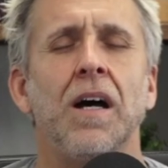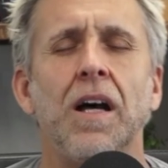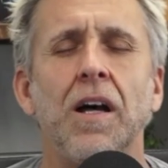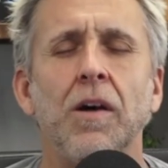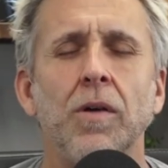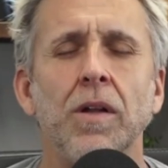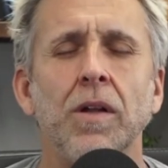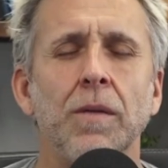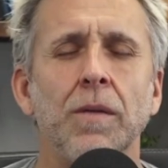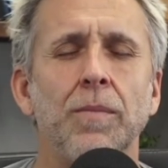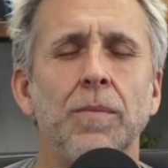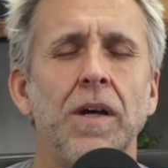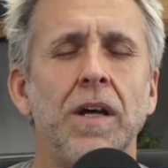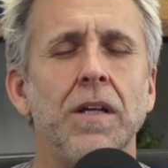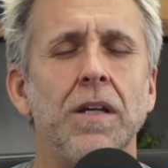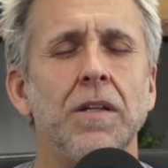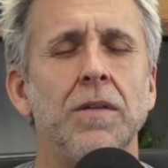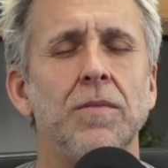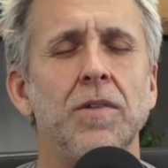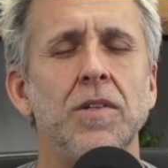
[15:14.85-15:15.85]
want to get
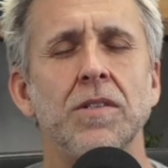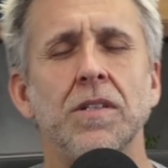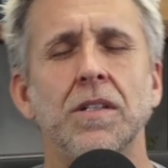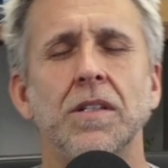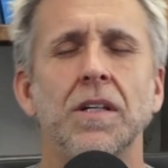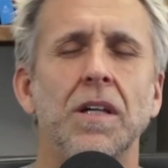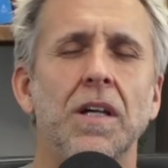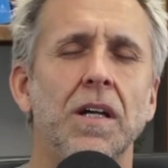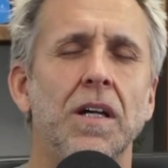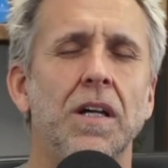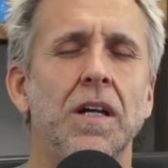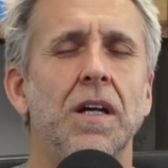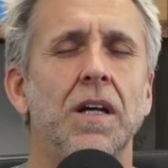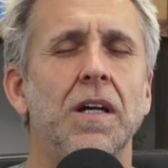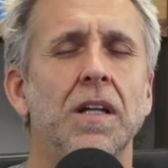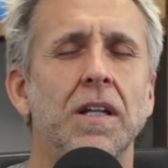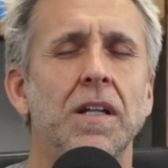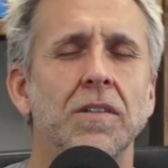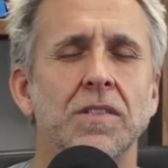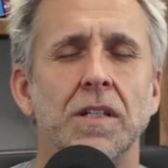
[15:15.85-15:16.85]
back into music. Yeah.
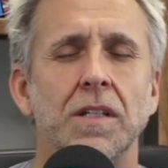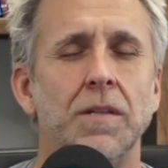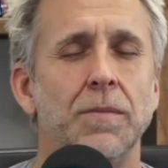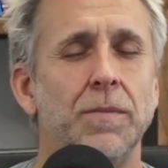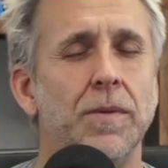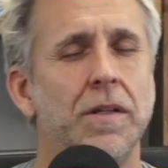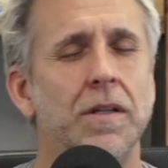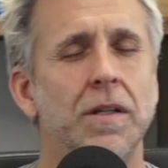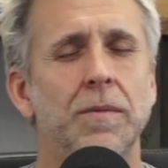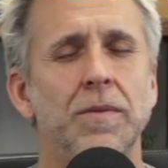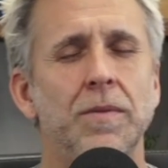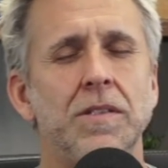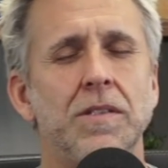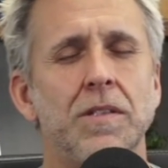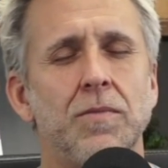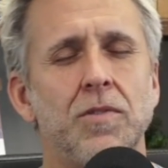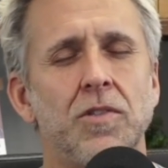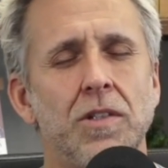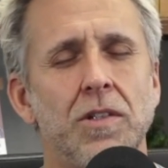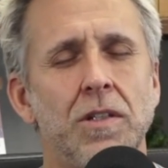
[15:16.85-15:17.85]
And I was like, it better not be
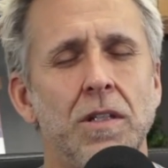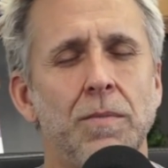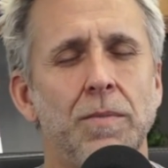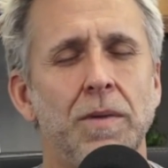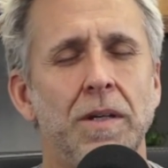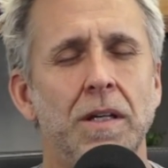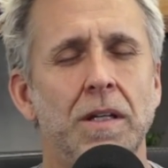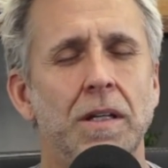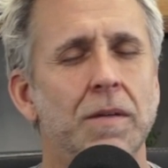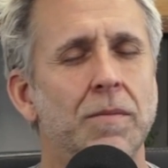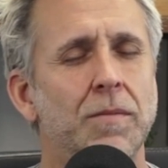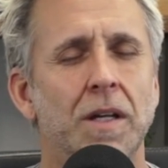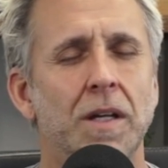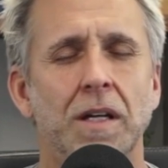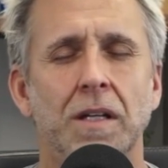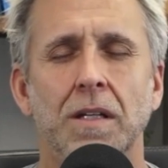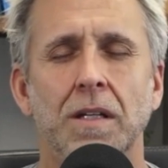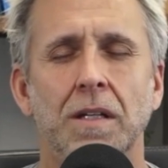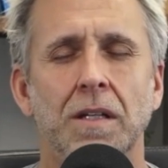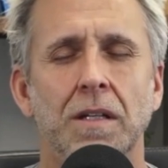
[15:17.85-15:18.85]
some shitty band. I'm
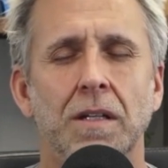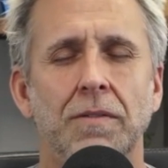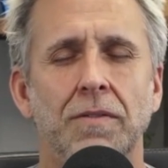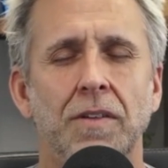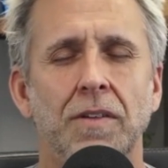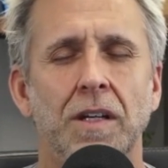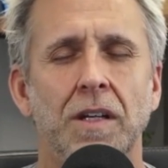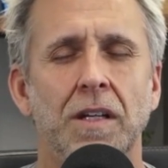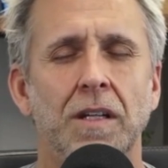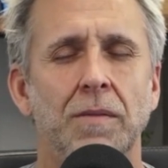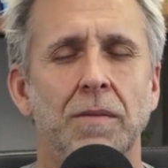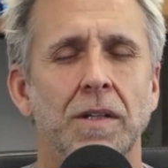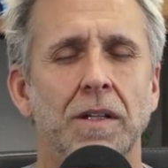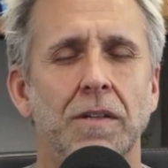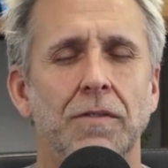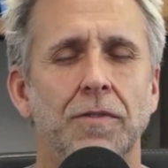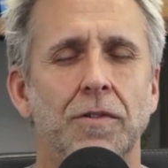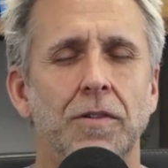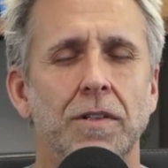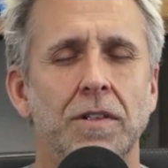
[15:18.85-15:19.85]
not getting in a band. I'm like
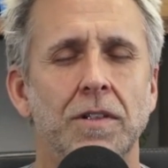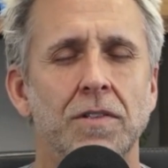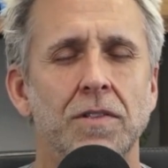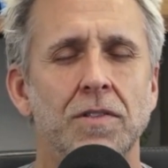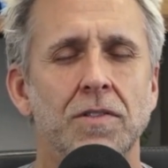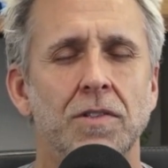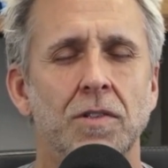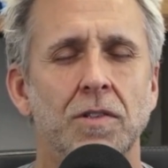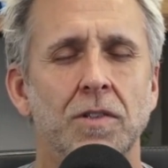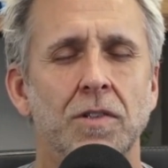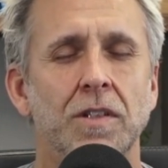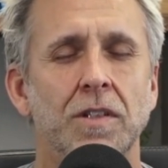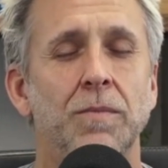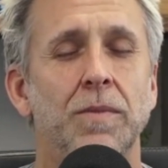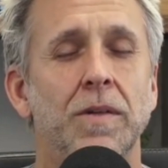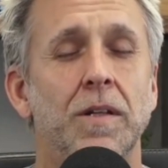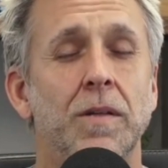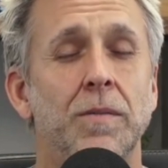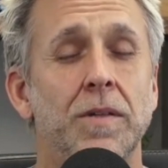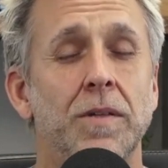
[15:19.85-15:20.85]
40 years old. It
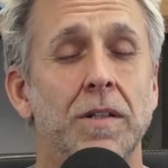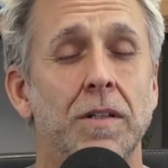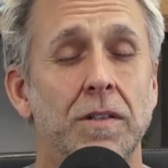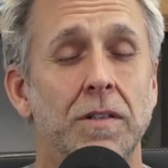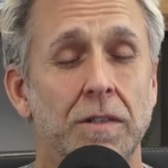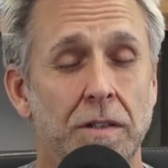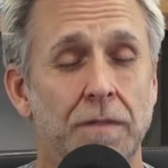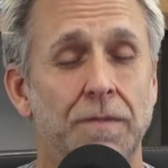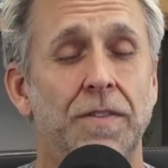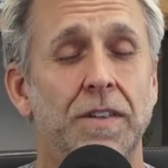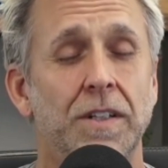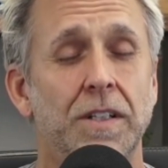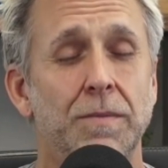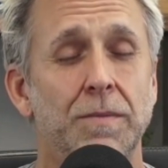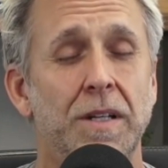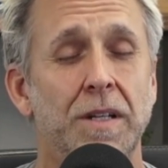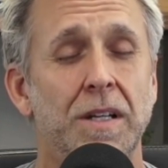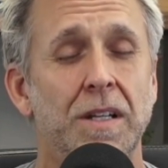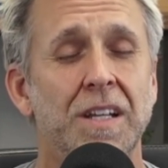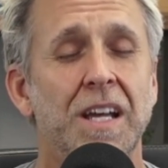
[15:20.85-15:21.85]
better be a good fucking
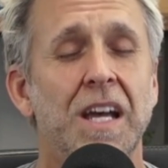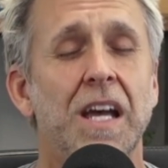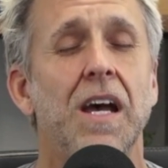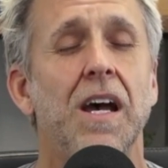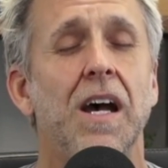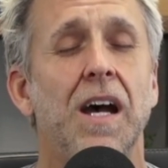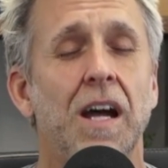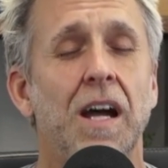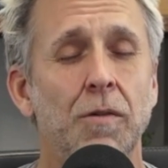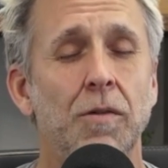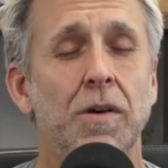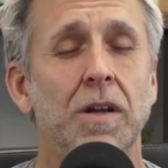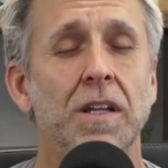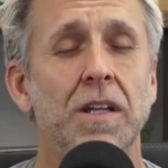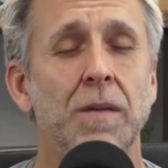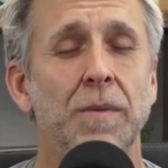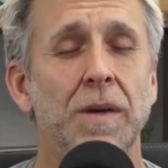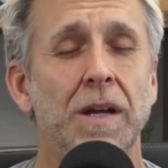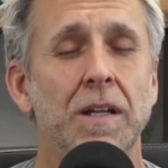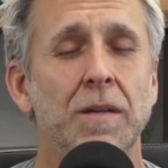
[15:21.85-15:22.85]
band. I want to
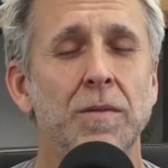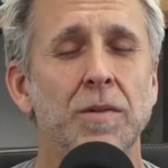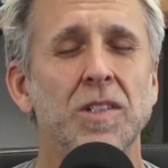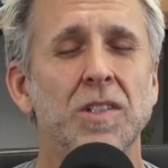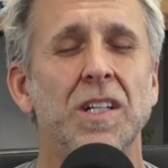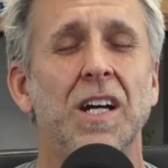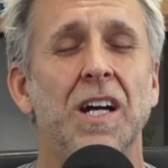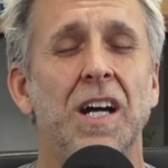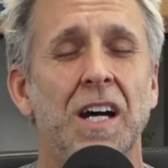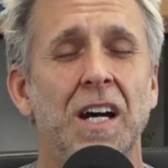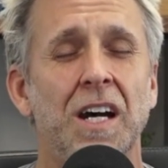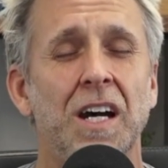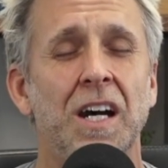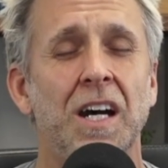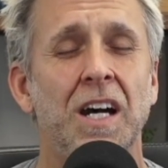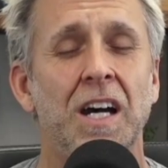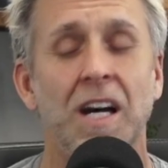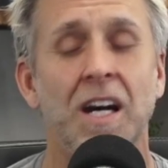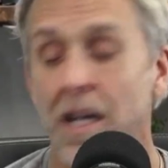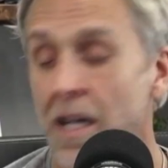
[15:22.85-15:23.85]
get back into music.
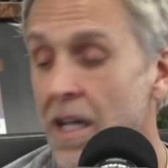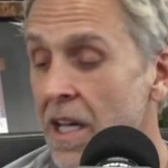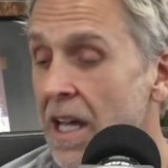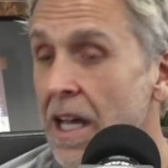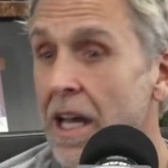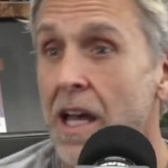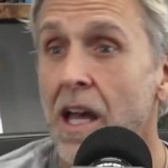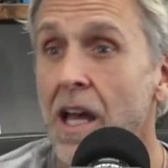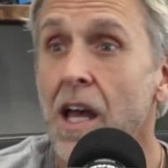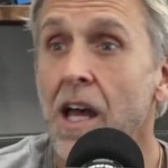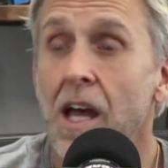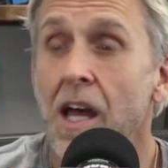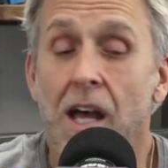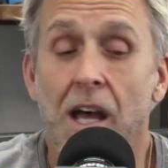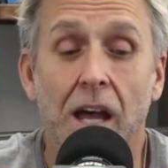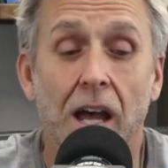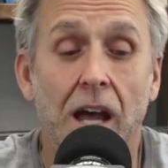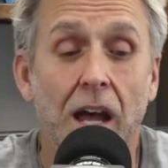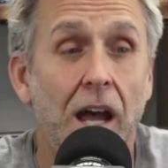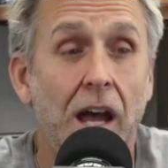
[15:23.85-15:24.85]

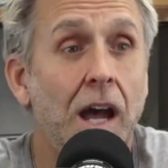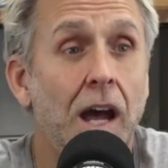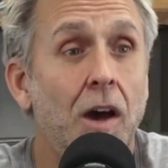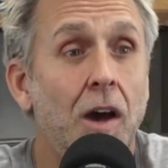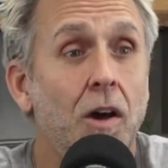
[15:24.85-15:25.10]
Out